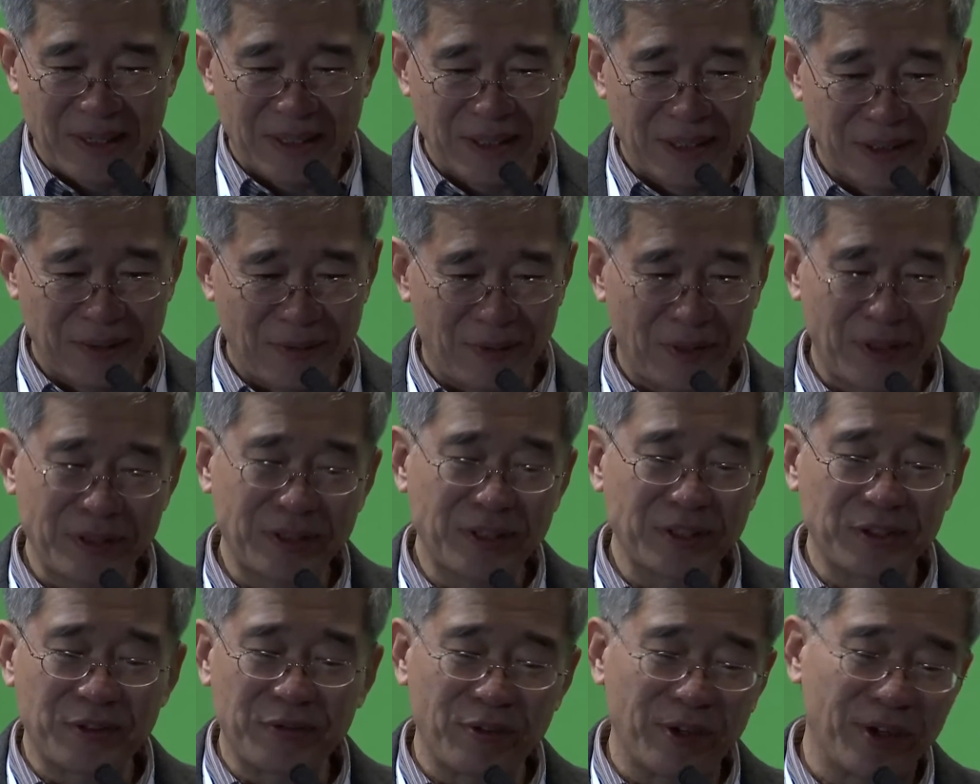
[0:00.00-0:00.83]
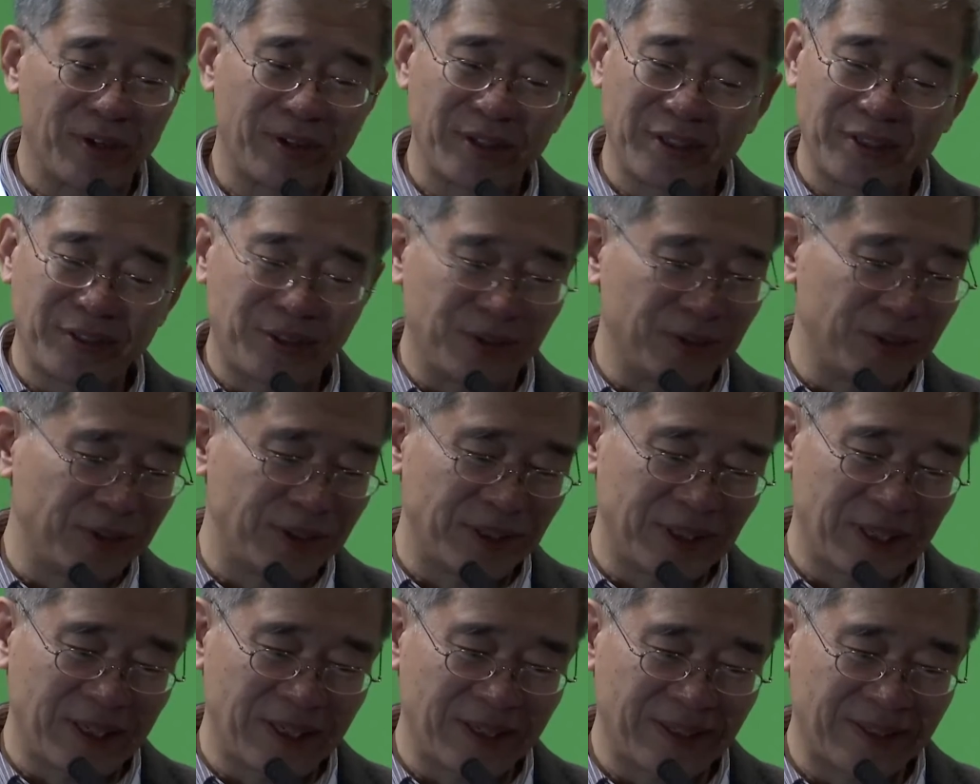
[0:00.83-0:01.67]
This is very
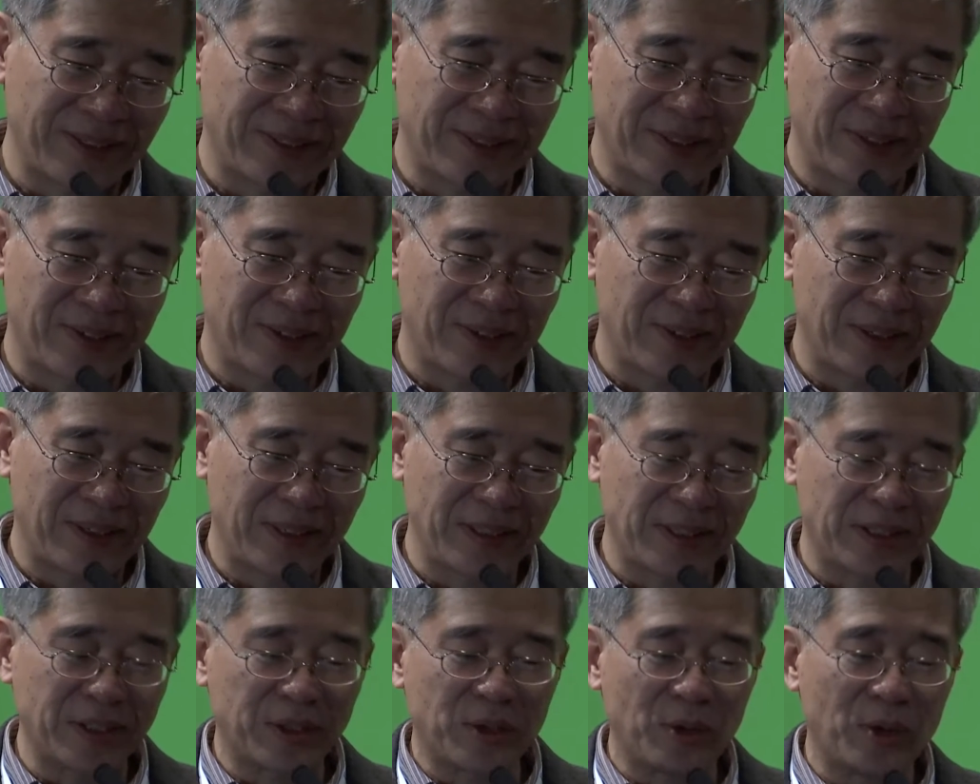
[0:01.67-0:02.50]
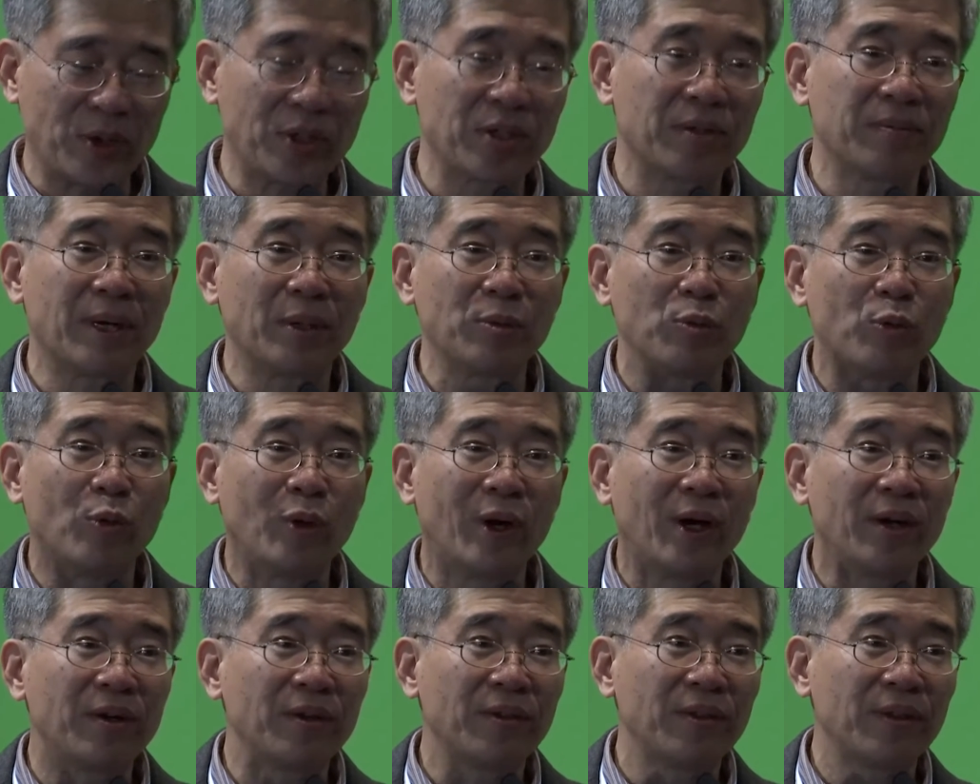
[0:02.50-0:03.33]
interesting. So he's talking about
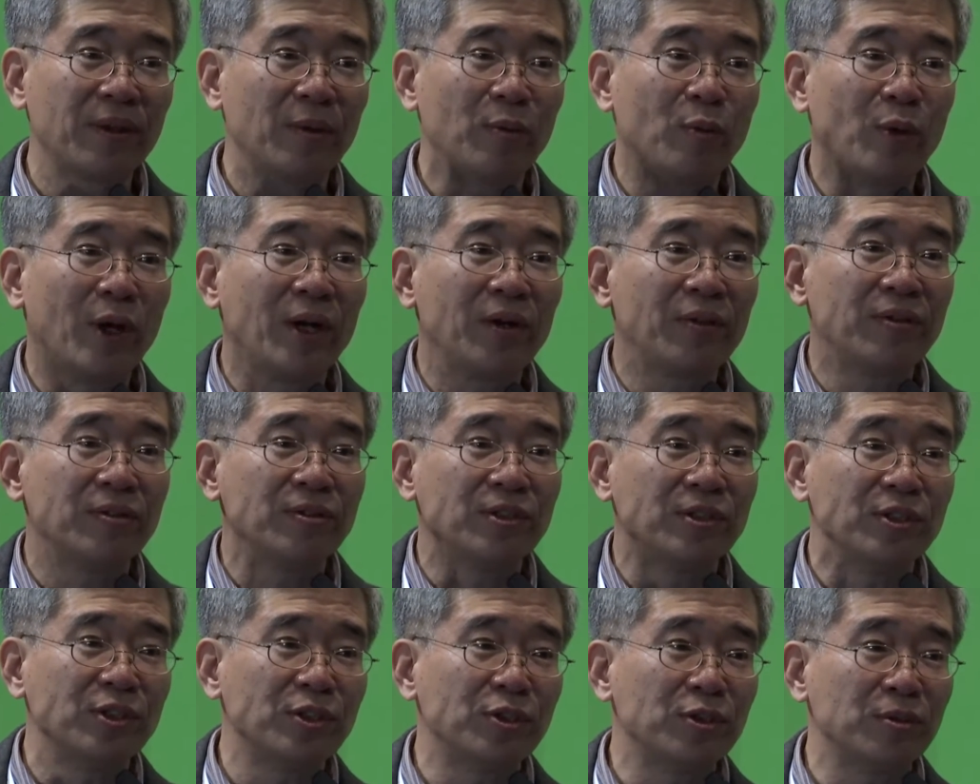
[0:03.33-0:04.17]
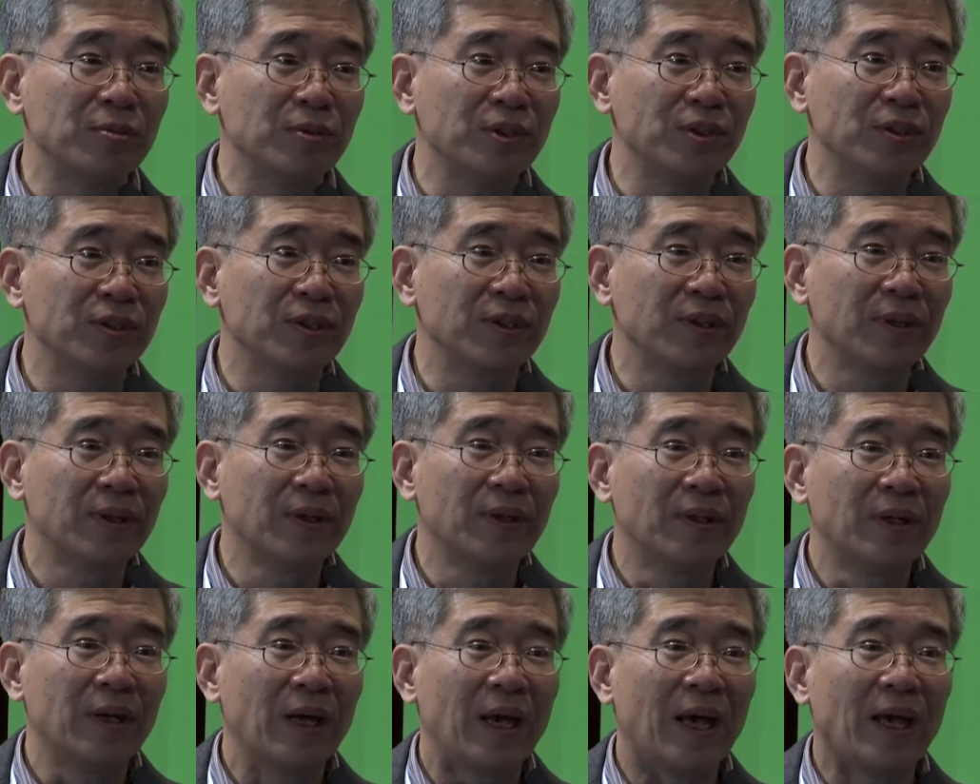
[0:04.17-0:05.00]
wealth distribution,
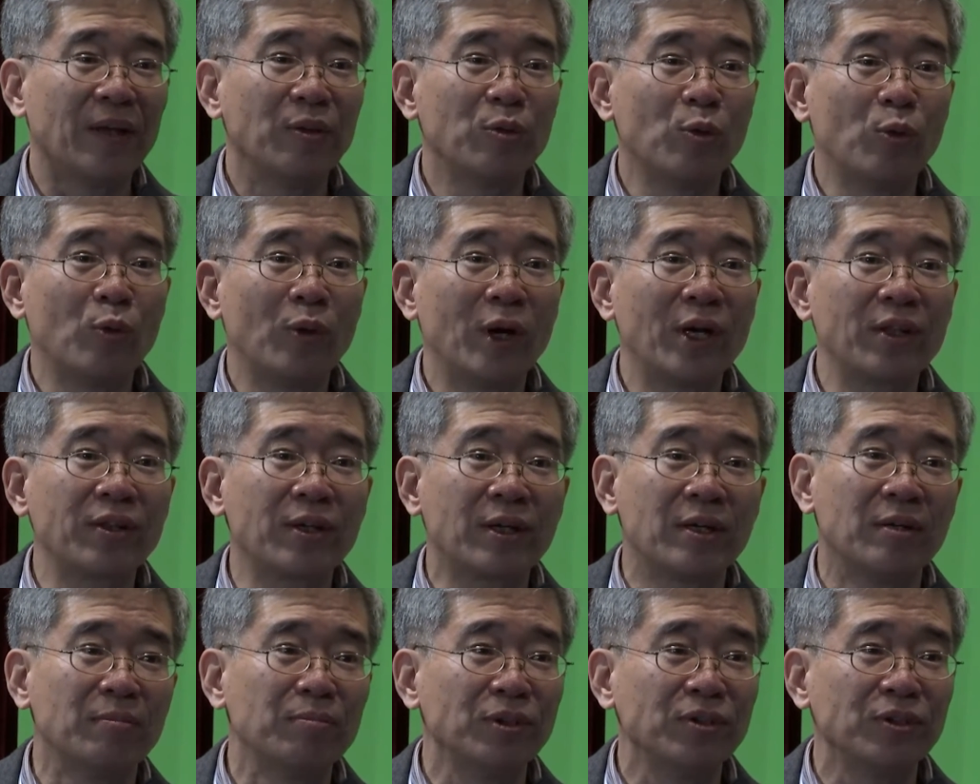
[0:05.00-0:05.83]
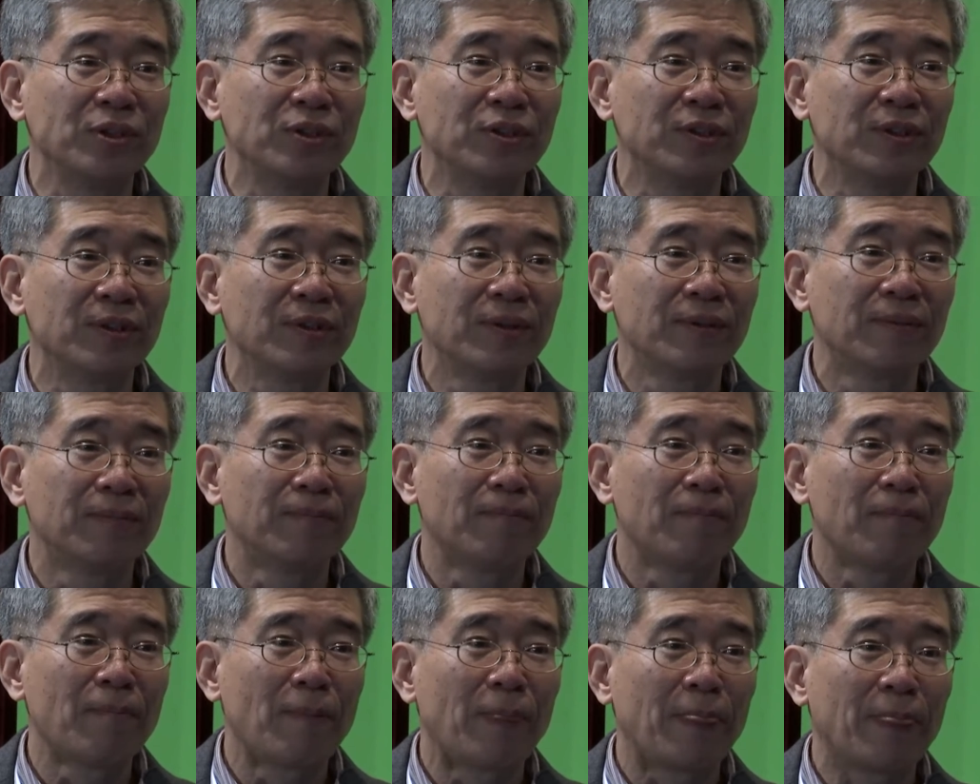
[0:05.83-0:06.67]
and wealth composition
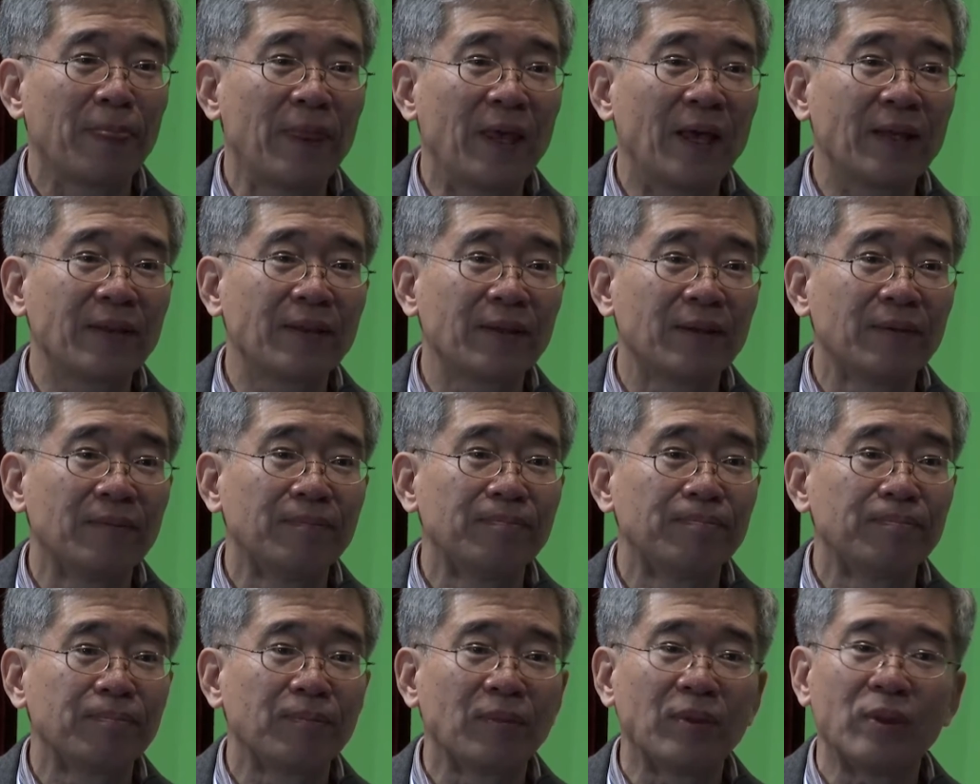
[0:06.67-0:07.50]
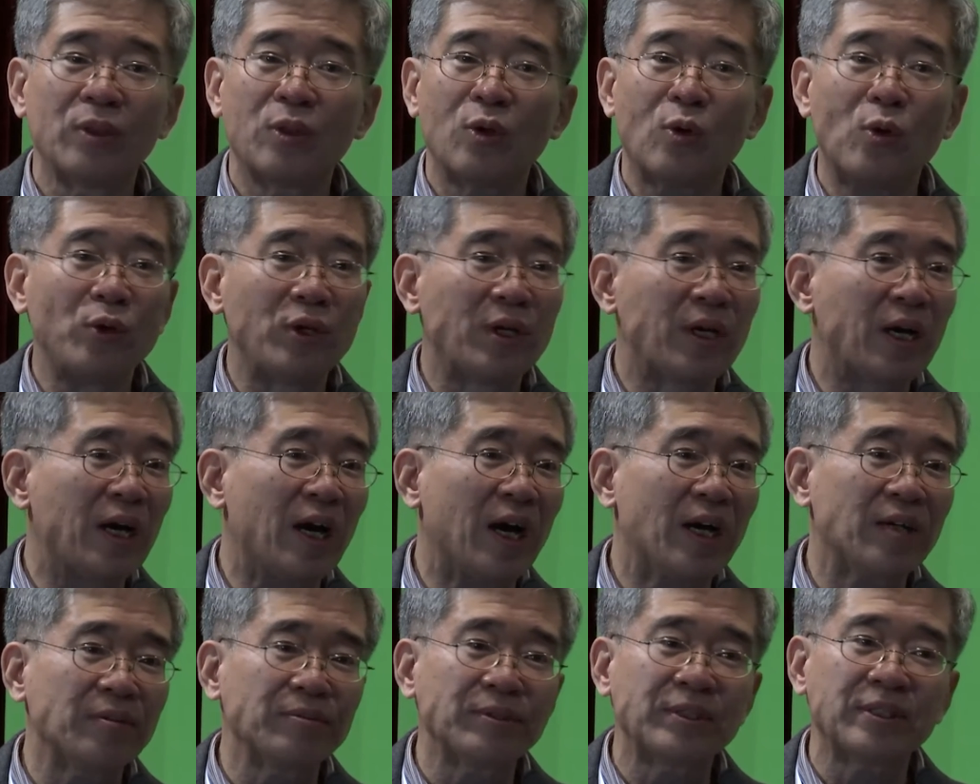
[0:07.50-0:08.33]
that no
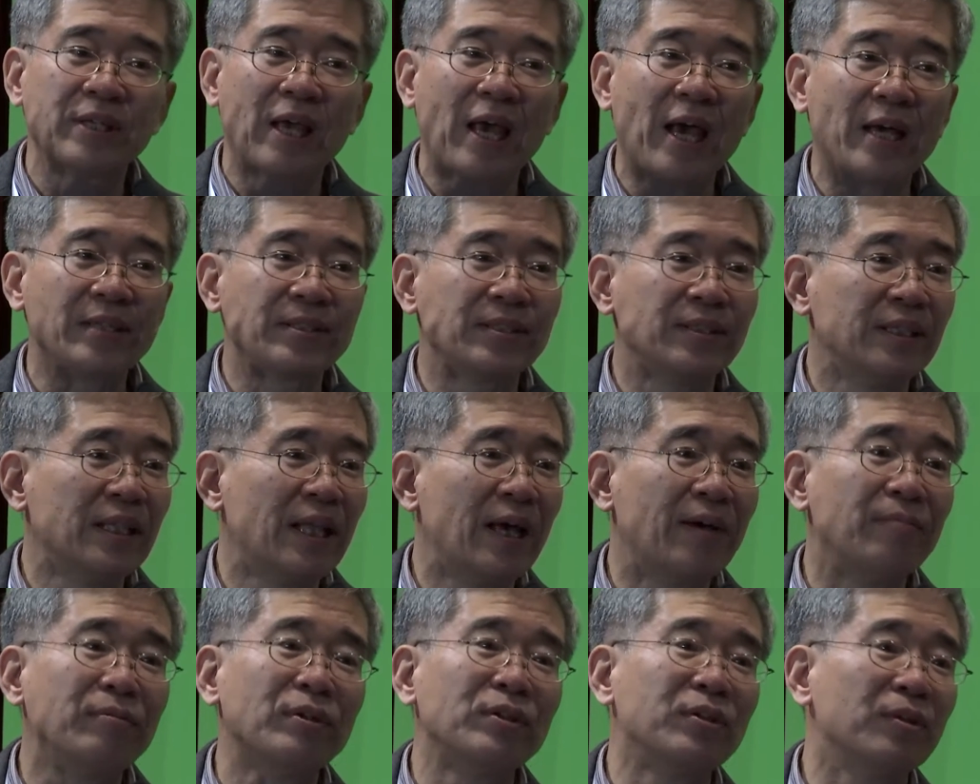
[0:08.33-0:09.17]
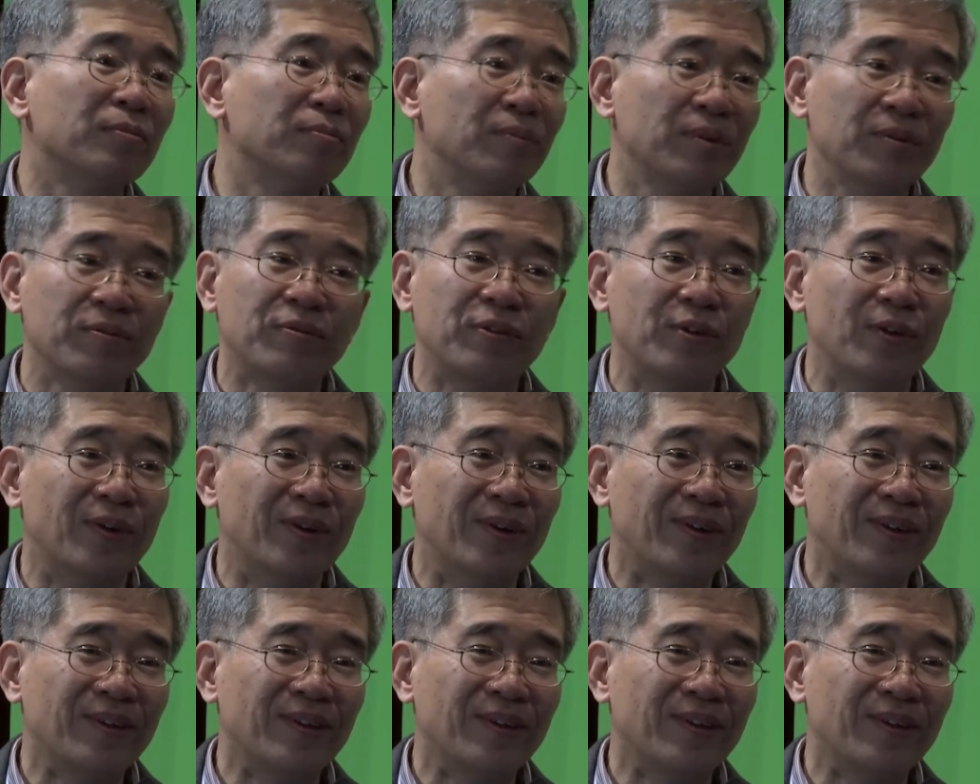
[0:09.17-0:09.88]
economist has never done before.